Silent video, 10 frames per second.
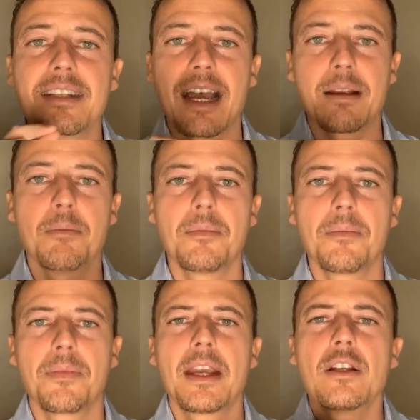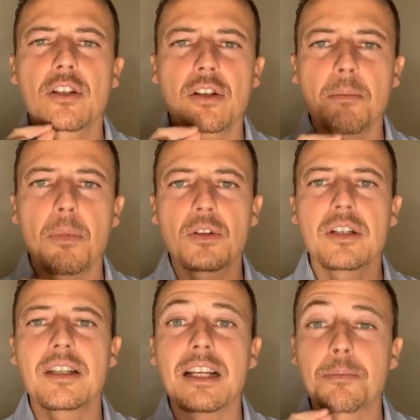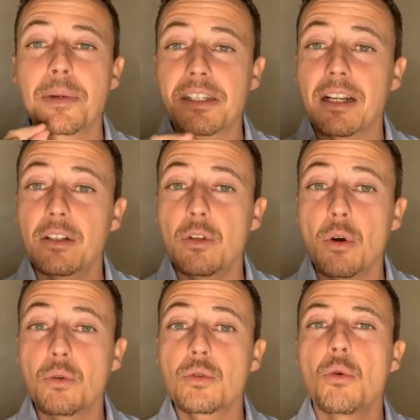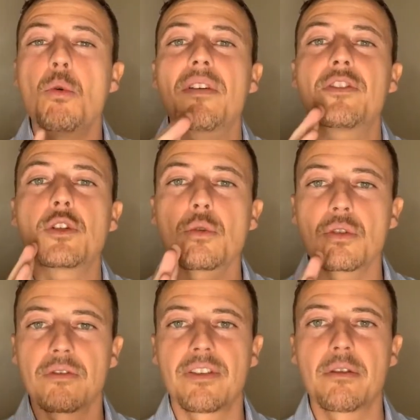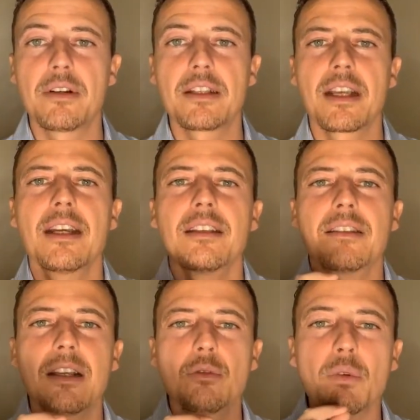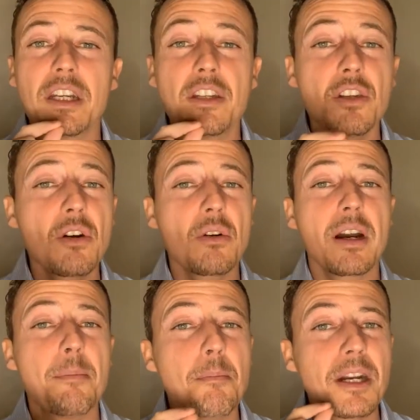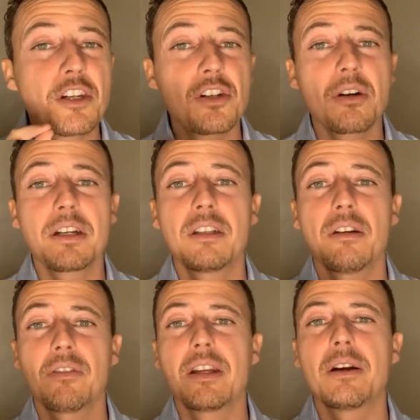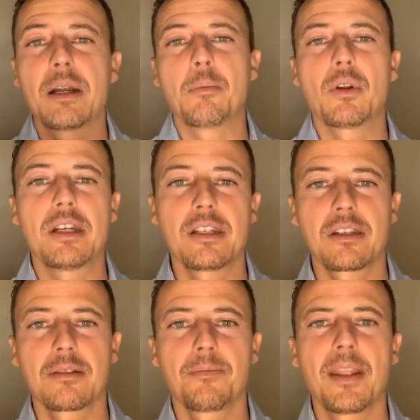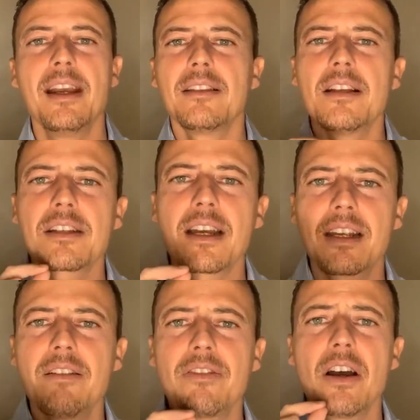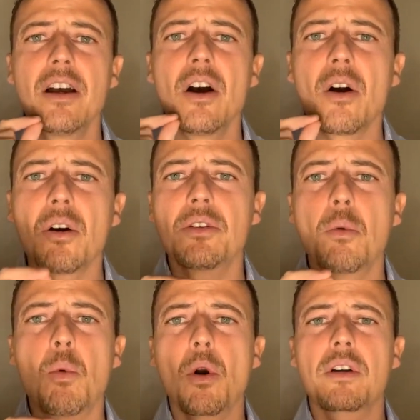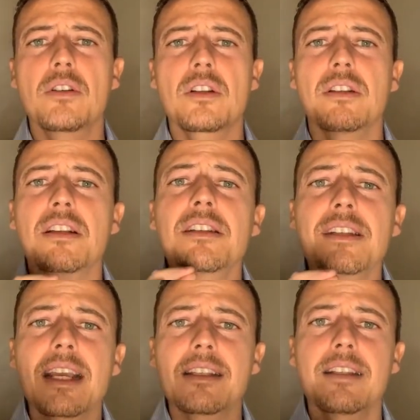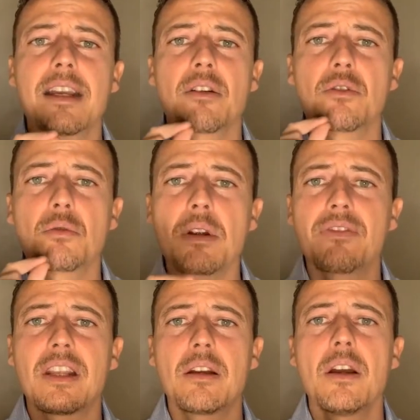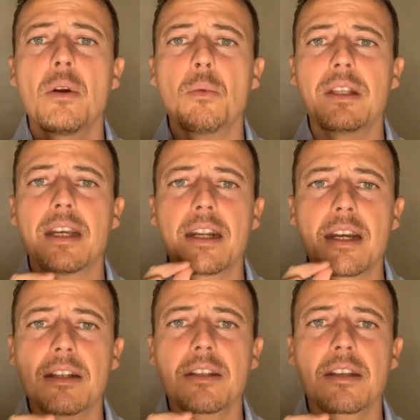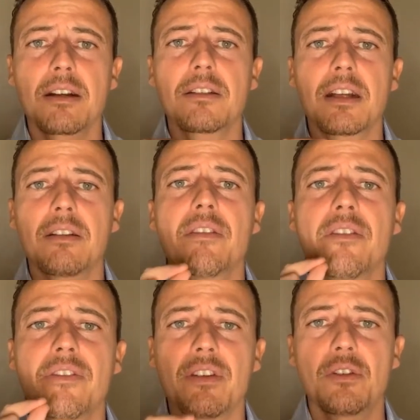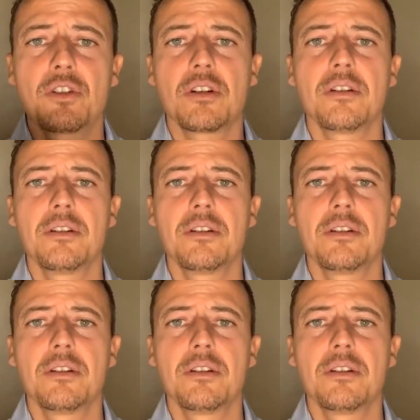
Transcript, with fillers: time. Some bosses, especially those who have chosen favorites, tend to ignore a majority of their employees. This can give other workers the sense they are drifting with an uncertain future.